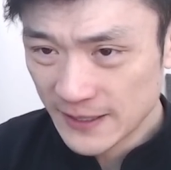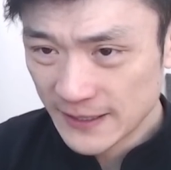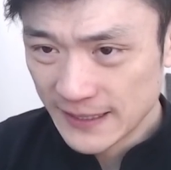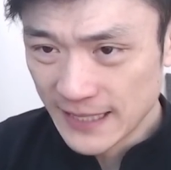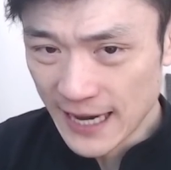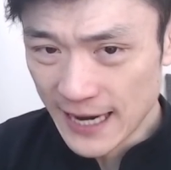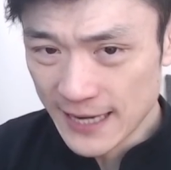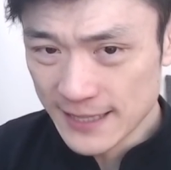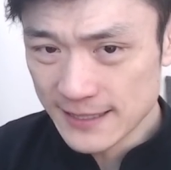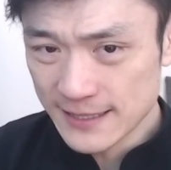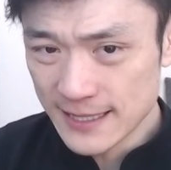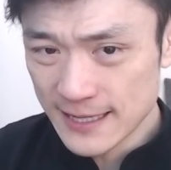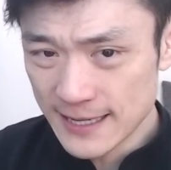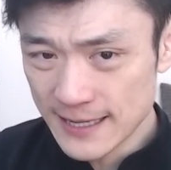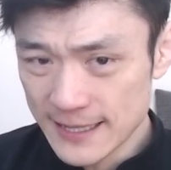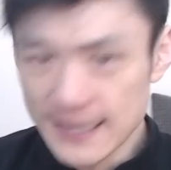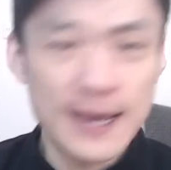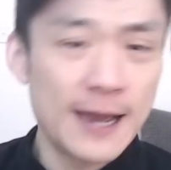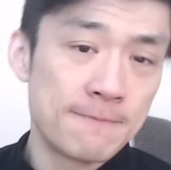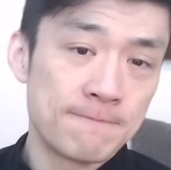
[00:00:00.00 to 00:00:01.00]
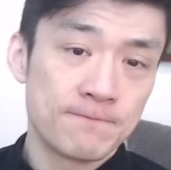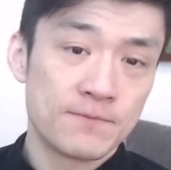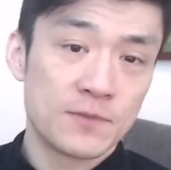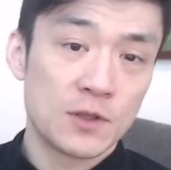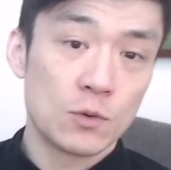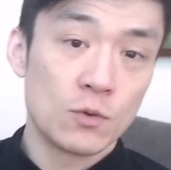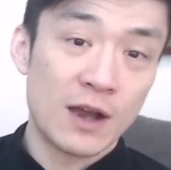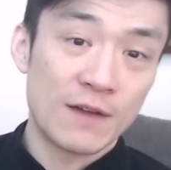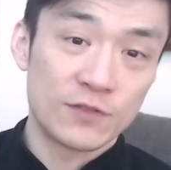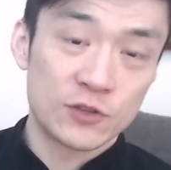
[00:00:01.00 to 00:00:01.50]
And yeah,
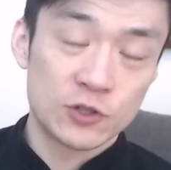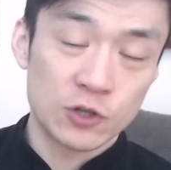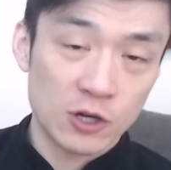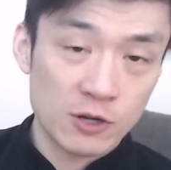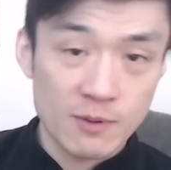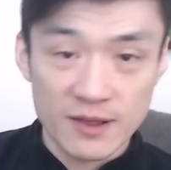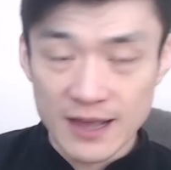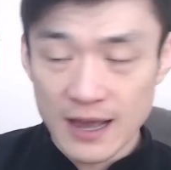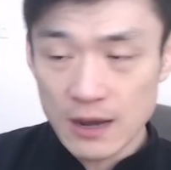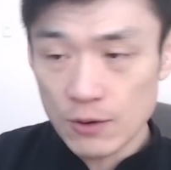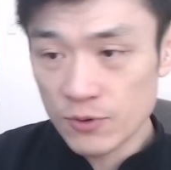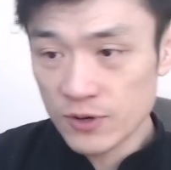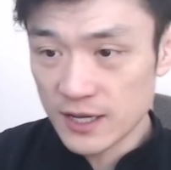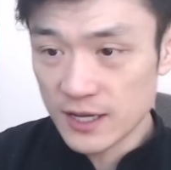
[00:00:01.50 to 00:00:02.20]
we'll have to talk about that